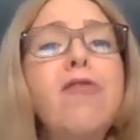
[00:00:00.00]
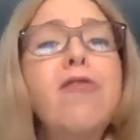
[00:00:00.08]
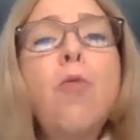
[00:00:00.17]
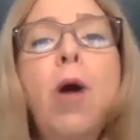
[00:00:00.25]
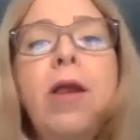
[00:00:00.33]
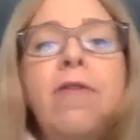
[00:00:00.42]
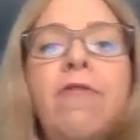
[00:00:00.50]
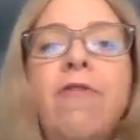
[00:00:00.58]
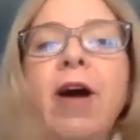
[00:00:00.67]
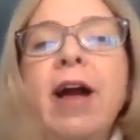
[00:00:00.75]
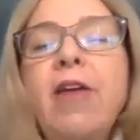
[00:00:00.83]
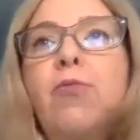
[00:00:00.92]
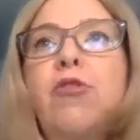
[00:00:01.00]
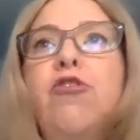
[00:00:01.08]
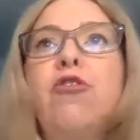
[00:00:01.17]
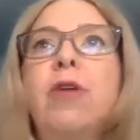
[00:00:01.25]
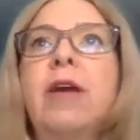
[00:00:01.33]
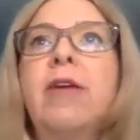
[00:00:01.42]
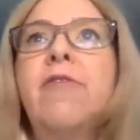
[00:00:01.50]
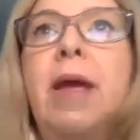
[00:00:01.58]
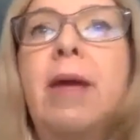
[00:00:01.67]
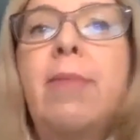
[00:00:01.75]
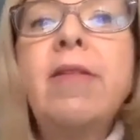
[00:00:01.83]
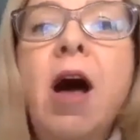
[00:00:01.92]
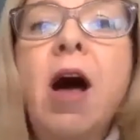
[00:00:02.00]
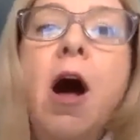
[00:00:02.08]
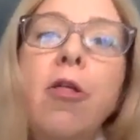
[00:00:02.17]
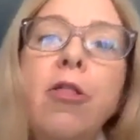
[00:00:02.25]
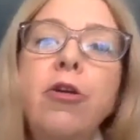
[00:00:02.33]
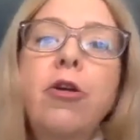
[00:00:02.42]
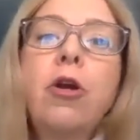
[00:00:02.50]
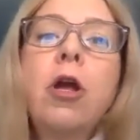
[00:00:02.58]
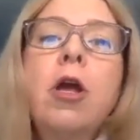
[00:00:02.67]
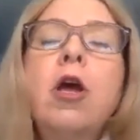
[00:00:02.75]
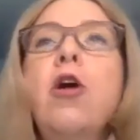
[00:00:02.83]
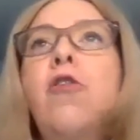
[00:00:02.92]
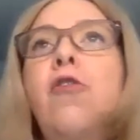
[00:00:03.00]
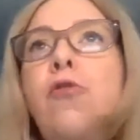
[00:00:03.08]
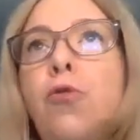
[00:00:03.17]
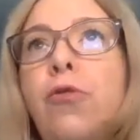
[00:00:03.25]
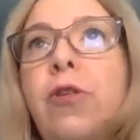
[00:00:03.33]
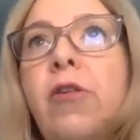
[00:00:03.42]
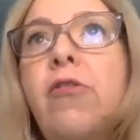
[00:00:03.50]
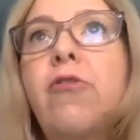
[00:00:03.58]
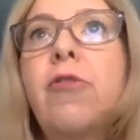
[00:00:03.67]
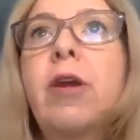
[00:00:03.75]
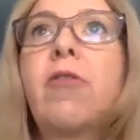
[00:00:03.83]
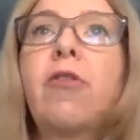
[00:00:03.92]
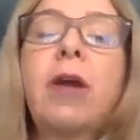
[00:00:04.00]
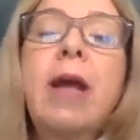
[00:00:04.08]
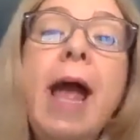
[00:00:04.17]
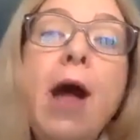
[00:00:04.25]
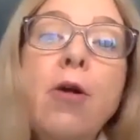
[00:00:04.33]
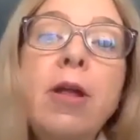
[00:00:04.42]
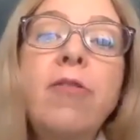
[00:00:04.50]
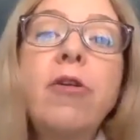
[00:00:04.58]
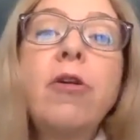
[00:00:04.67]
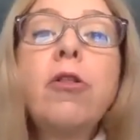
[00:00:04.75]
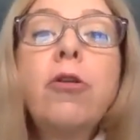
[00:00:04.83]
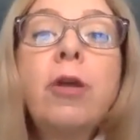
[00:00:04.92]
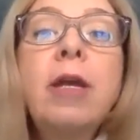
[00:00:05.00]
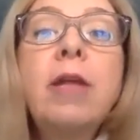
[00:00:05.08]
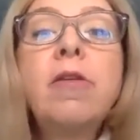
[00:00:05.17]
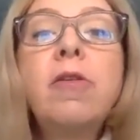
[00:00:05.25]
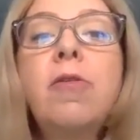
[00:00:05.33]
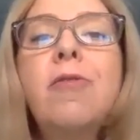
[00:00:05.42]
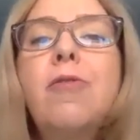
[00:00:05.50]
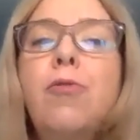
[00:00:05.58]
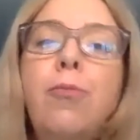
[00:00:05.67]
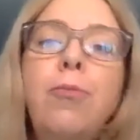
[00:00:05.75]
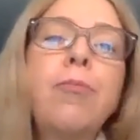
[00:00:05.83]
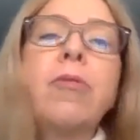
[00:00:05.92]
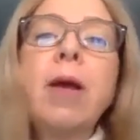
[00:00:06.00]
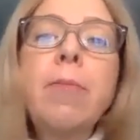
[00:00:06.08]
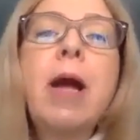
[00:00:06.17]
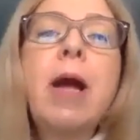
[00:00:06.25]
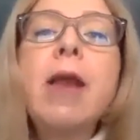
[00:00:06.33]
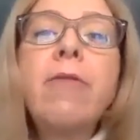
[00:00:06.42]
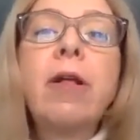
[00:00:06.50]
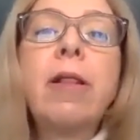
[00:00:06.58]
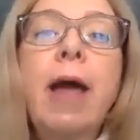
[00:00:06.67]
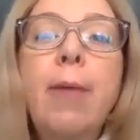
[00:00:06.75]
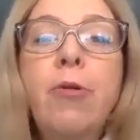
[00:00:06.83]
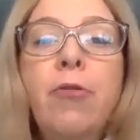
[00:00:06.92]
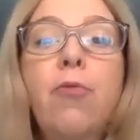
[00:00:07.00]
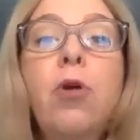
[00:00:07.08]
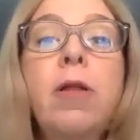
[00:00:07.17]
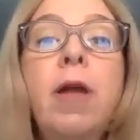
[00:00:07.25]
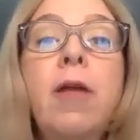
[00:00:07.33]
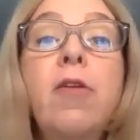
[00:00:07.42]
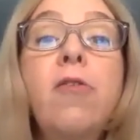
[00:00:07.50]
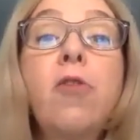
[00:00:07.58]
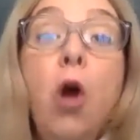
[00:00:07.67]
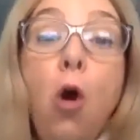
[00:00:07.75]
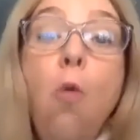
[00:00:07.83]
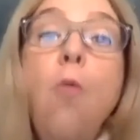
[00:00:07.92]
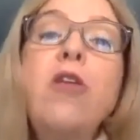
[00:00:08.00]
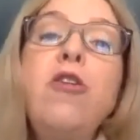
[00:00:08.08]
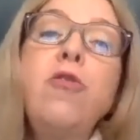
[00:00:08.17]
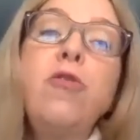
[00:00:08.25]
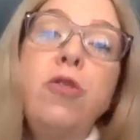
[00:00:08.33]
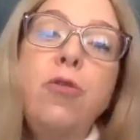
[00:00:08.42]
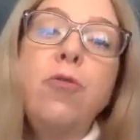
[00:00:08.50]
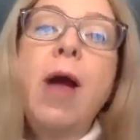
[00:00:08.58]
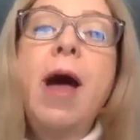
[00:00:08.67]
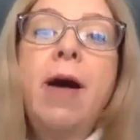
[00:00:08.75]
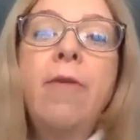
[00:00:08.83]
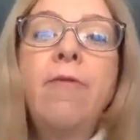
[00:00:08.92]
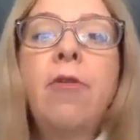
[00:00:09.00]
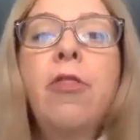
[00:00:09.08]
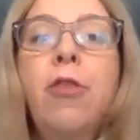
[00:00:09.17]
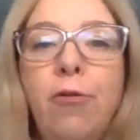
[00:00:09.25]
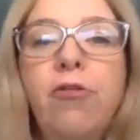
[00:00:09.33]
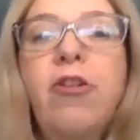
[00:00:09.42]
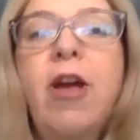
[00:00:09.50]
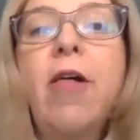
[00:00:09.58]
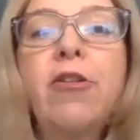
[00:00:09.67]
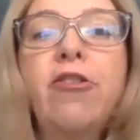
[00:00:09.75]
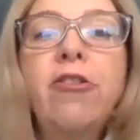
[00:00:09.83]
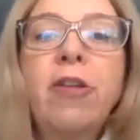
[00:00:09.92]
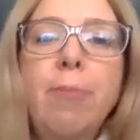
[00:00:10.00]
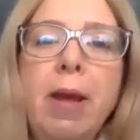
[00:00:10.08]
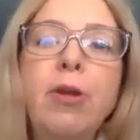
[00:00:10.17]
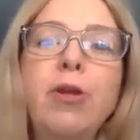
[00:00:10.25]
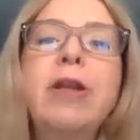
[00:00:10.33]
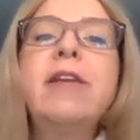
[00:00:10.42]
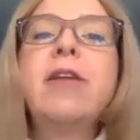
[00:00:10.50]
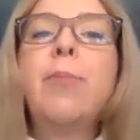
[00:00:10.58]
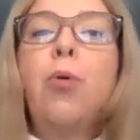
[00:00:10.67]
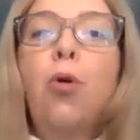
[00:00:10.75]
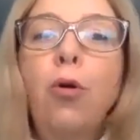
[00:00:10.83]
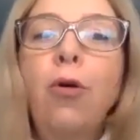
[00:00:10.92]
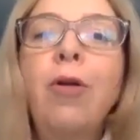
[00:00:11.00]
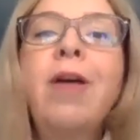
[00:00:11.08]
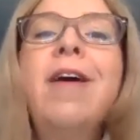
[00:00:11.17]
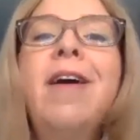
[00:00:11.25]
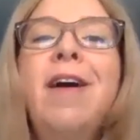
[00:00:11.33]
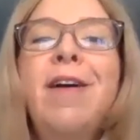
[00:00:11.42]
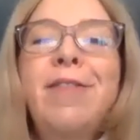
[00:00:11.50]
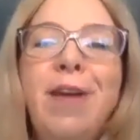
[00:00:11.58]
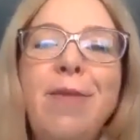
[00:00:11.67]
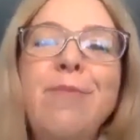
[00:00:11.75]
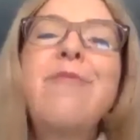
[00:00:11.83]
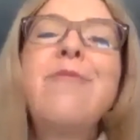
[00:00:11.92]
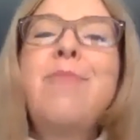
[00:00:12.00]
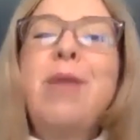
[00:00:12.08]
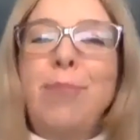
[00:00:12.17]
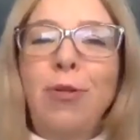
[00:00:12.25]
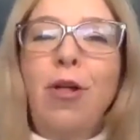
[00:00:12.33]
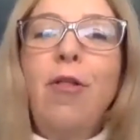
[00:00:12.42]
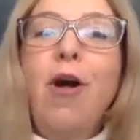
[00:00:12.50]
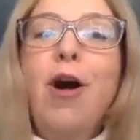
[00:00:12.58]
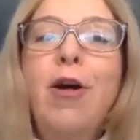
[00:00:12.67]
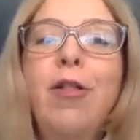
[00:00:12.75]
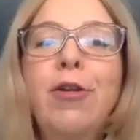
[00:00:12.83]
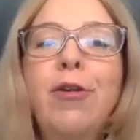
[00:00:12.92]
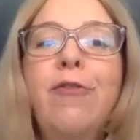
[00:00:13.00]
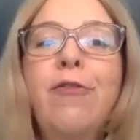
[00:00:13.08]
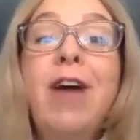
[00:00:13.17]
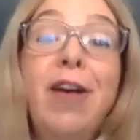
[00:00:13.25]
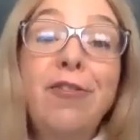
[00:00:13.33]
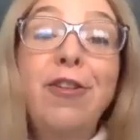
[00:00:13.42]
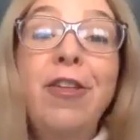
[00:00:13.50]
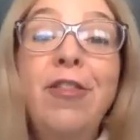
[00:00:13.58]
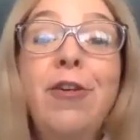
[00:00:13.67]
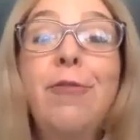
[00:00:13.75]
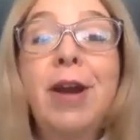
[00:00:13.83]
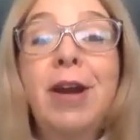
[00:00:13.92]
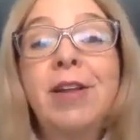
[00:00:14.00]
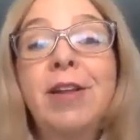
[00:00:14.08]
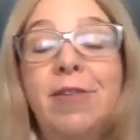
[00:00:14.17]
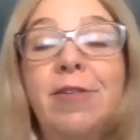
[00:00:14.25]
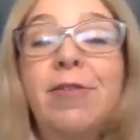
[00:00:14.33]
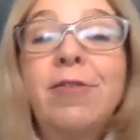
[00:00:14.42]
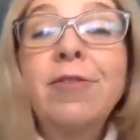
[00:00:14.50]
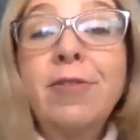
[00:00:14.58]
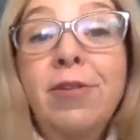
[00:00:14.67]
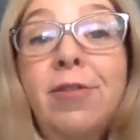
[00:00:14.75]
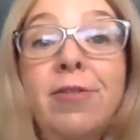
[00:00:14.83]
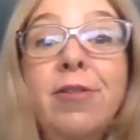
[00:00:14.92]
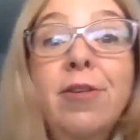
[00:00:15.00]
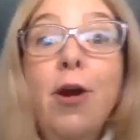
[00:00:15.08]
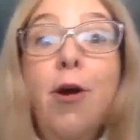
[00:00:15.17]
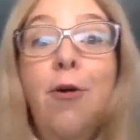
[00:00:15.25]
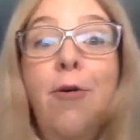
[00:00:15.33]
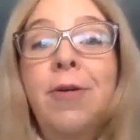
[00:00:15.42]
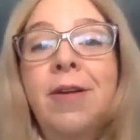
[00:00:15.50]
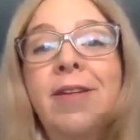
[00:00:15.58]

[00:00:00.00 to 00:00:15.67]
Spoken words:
So what advice would you give maybe to other school districts or counties that are looking to do some kind of collaborative work like this when you do have those challenges and maybe you need to pull some people along a little faster than they're ready to go?